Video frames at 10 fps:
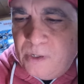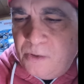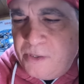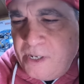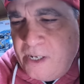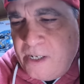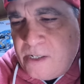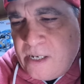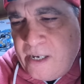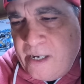I think
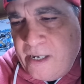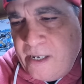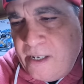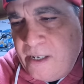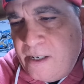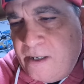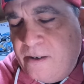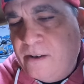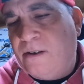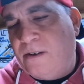it's
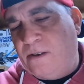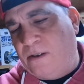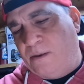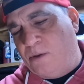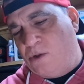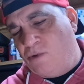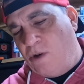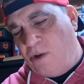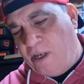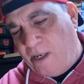I'm just
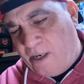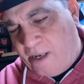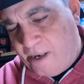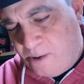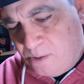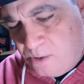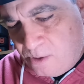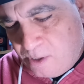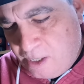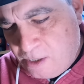trying to look at it now.
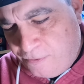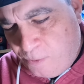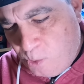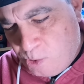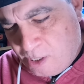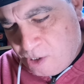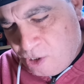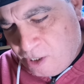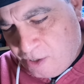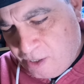It is a force
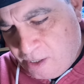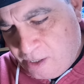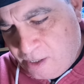engine, I think.